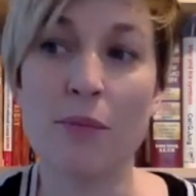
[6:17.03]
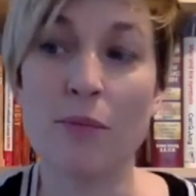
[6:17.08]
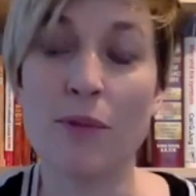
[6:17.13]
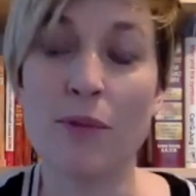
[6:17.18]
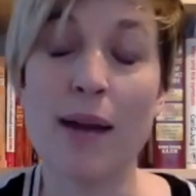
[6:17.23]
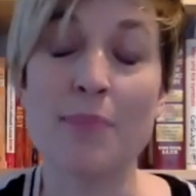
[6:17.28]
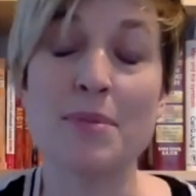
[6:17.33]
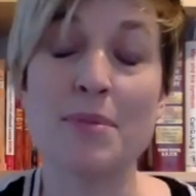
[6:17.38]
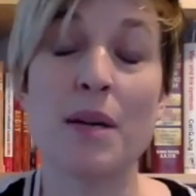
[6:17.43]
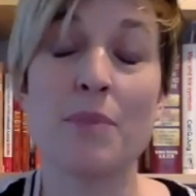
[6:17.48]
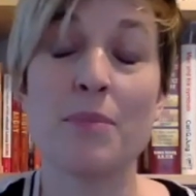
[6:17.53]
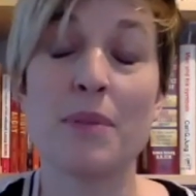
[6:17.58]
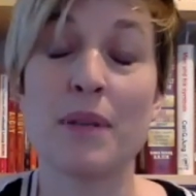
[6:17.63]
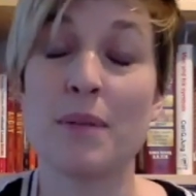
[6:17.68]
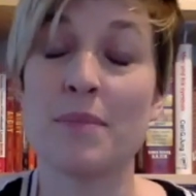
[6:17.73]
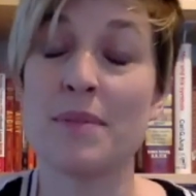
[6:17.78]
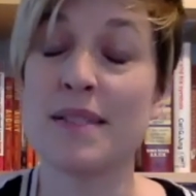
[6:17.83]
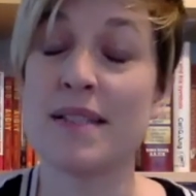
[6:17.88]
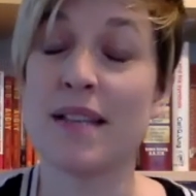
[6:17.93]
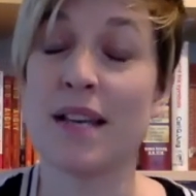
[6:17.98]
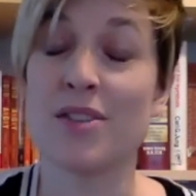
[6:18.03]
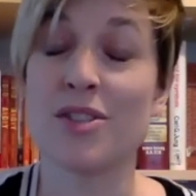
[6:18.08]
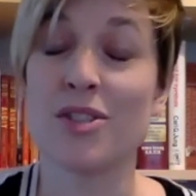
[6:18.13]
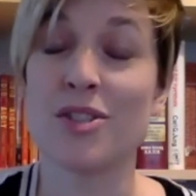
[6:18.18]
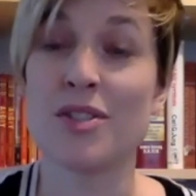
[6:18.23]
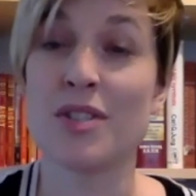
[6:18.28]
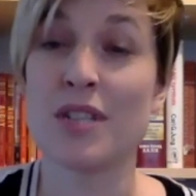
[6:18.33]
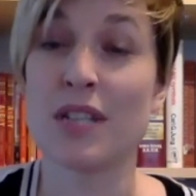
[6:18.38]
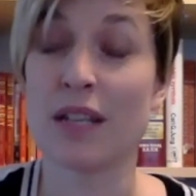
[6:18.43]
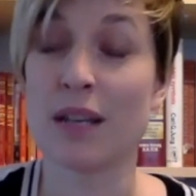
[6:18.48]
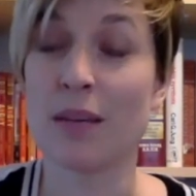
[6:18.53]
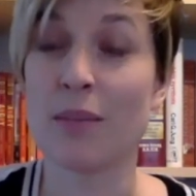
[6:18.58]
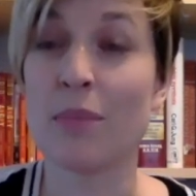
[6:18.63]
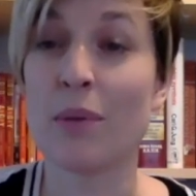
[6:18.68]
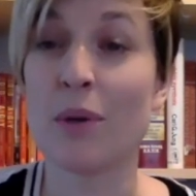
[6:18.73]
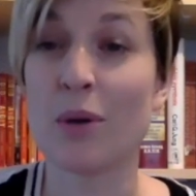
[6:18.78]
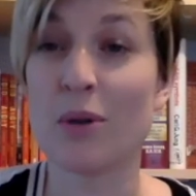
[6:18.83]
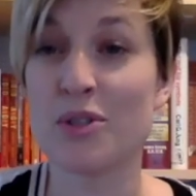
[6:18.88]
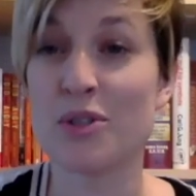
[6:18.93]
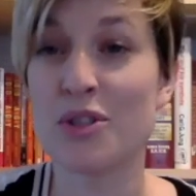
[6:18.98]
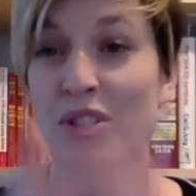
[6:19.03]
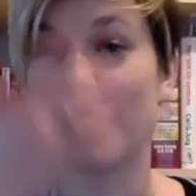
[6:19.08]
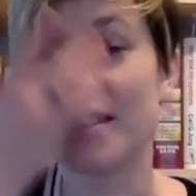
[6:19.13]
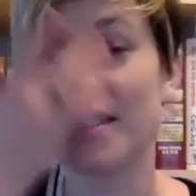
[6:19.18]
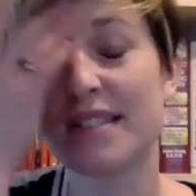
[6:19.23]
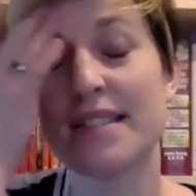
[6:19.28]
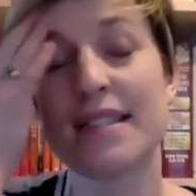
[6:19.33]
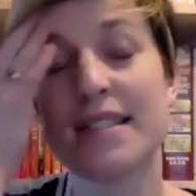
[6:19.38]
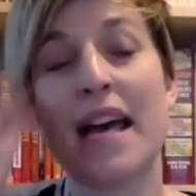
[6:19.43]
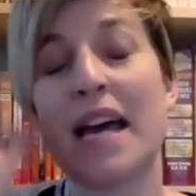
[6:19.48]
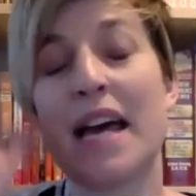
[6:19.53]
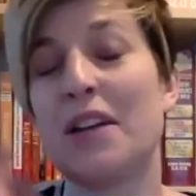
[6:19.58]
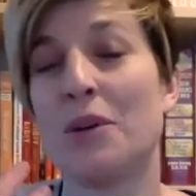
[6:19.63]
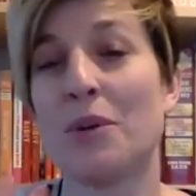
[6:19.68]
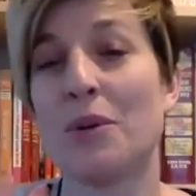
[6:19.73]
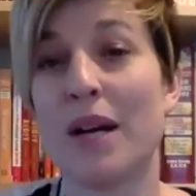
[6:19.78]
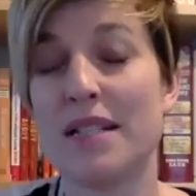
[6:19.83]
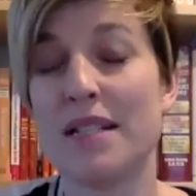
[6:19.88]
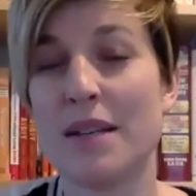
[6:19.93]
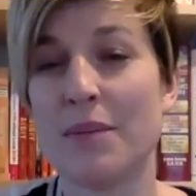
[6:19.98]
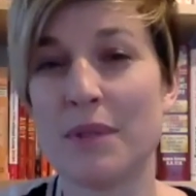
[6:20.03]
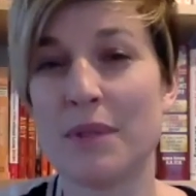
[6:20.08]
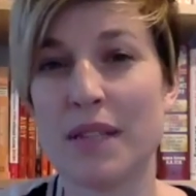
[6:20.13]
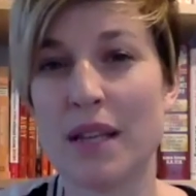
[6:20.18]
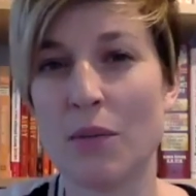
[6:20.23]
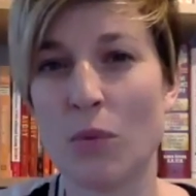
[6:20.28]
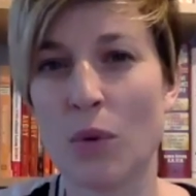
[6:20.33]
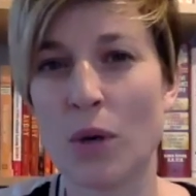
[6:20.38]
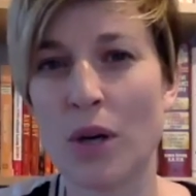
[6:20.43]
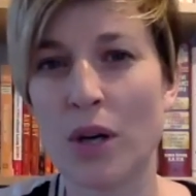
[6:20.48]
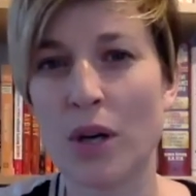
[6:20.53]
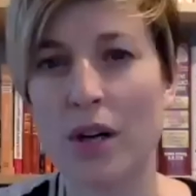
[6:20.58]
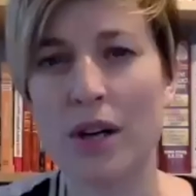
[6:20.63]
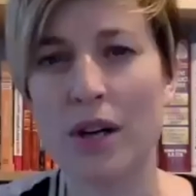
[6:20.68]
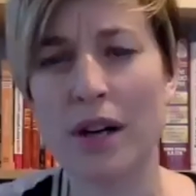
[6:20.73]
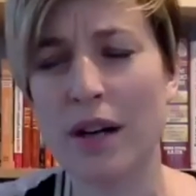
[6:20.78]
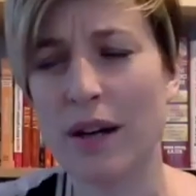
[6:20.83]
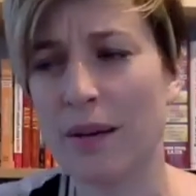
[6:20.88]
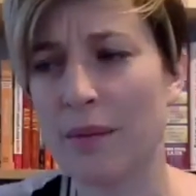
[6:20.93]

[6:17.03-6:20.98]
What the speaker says: a lot of time wrapped up in obsessions and compulsions. I had no idea what they were.